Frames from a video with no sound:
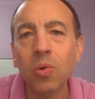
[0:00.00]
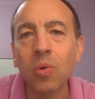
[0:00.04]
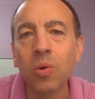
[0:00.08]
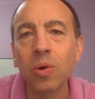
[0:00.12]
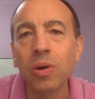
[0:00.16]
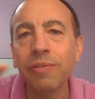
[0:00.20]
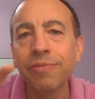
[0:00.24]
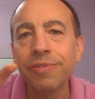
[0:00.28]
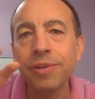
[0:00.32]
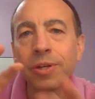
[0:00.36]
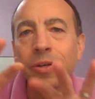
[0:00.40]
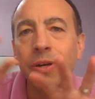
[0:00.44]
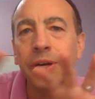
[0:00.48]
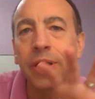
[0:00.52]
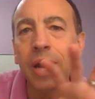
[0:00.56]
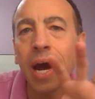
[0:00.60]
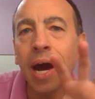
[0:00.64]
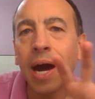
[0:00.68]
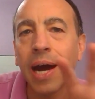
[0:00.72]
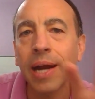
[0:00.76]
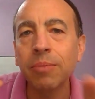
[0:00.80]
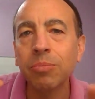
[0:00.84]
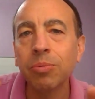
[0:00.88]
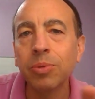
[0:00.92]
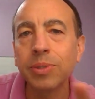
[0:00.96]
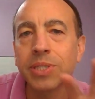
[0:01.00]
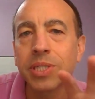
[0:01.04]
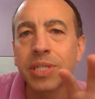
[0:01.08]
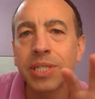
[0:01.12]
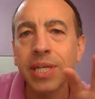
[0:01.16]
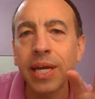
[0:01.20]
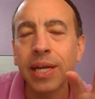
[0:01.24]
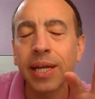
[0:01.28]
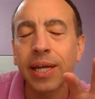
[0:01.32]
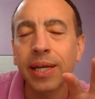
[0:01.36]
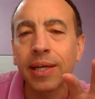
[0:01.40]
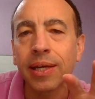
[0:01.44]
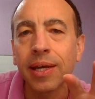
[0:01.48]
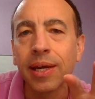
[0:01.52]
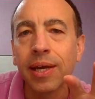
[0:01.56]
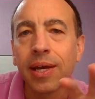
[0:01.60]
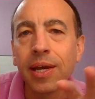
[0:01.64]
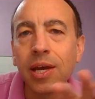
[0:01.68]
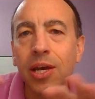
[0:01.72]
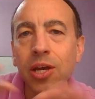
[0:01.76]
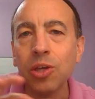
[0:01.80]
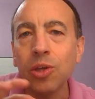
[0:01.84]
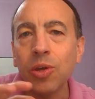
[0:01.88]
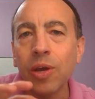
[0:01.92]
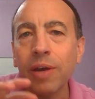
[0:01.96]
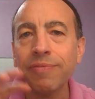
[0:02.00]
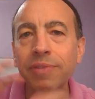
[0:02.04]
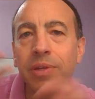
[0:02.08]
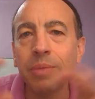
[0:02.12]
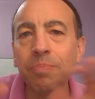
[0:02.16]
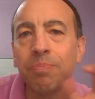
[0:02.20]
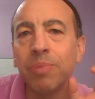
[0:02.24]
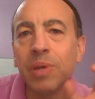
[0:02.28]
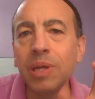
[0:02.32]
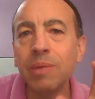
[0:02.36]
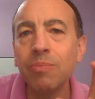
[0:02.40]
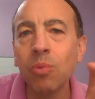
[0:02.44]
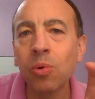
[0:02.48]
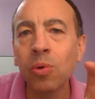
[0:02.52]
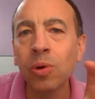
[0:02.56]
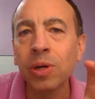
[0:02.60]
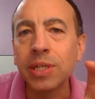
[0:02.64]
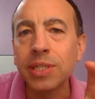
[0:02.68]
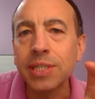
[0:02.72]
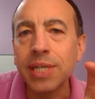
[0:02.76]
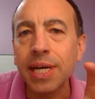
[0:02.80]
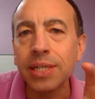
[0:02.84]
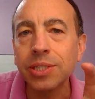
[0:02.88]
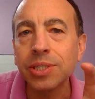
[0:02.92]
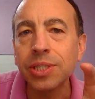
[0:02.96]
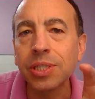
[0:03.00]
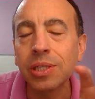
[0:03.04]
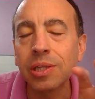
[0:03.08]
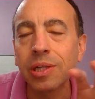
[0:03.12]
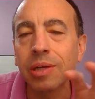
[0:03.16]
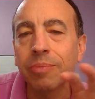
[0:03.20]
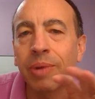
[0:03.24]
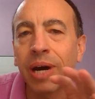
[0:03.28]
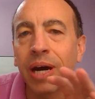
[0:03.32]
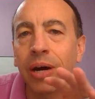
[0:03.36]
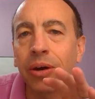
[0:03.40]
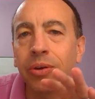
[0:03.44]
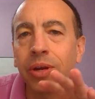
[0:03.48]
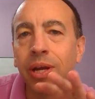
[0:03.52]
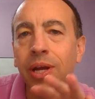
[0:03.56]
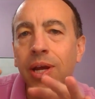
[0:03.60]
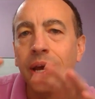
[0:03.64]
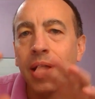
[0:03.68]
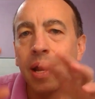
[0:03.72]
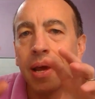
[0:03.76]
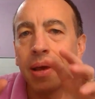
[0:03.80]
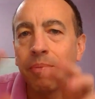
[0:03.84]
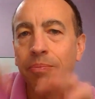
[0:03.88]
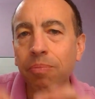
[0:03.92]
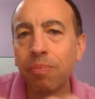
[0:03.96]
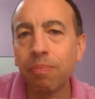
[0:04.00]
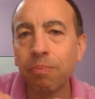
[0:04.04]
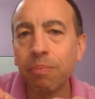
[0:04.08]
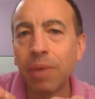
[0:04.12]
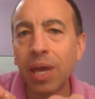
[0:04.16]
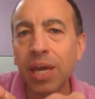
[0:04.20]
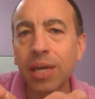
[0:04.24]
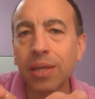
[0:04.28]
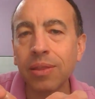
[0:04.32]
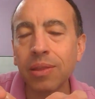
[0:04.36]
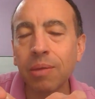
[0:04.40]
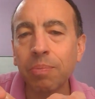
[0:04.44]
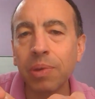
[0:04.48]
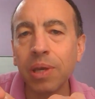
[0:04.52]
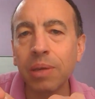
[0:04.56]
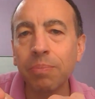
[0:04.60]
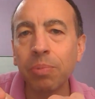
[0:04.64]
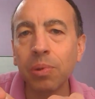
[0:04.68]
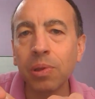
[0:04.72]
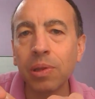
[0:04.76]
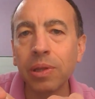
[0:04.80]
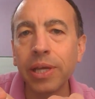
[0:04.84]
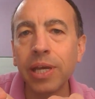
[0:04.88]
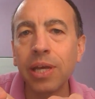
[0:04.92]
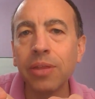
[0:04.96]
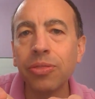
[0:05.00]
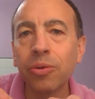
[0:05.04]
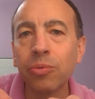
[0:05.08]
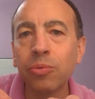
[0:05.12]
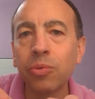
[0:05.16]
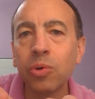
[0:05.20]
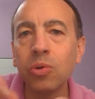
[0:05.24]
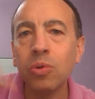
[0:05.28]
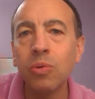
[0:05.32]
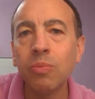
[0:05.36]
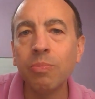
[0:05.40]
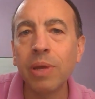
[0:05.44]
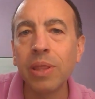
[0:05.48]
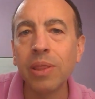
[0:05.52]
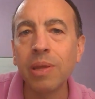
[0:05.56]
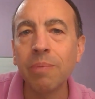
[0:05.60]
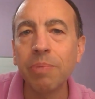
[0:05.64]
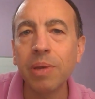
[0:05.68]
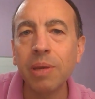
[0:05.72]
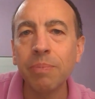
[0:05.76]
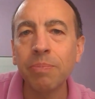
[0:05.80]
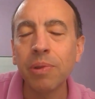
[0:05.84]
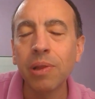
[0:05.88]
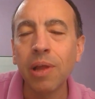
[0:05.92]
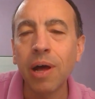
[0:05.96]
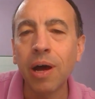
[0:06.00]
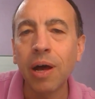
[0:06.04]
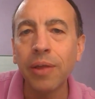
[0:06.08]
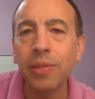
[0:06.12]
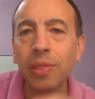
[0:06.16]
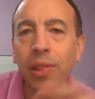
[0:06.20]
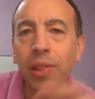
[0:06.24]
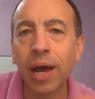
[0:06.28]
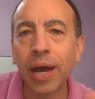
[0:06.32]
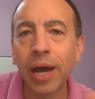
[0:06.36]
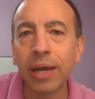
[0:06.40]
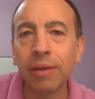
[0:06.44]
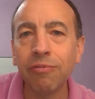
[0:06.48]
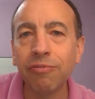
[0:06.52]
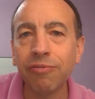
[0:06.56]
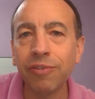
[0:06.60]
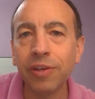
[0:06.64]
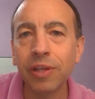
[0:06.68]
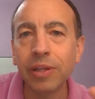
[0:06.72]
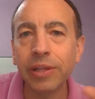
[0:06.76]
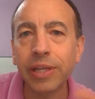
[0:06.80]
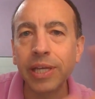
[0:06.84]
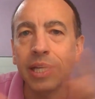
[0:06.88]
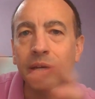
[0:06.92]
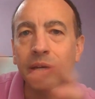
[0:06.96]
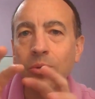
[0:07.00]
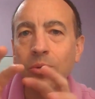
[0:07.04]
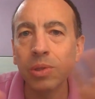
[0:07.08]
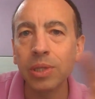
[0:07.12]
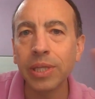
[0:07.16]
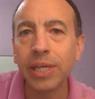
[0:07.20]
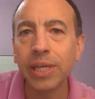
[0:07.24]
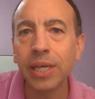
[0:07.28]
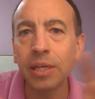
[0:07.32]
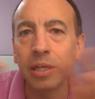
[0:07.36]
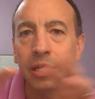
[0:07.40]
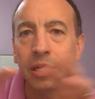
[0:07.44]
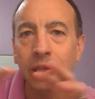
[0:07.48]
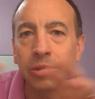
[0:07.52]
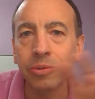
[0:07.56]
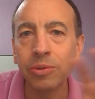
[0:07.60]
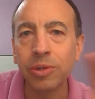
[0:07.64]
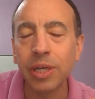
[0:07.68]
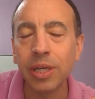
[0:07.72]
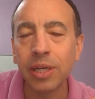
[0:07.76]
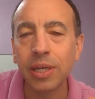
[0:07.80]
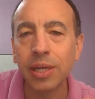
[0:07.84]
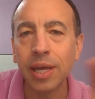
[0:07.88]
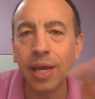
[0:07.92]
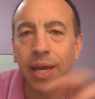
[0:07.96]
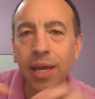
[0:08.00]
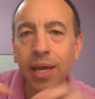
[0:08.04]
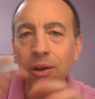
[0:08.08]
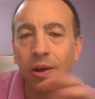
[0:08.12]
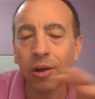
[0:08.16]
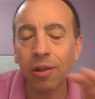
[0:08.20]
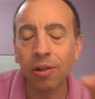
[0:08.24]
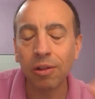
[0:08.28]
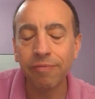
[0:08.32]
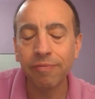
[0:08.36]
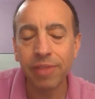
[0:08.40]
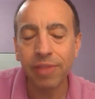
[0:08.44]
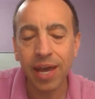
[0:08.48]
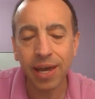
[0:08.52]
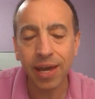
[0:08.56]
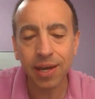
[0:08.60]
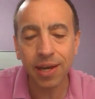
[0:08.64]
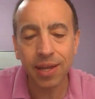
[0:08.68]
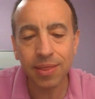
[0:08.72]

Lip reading: Or if you're in a hybrid setting, you have to be more intentional about making the people in the room and the people online feel equally included and all of that.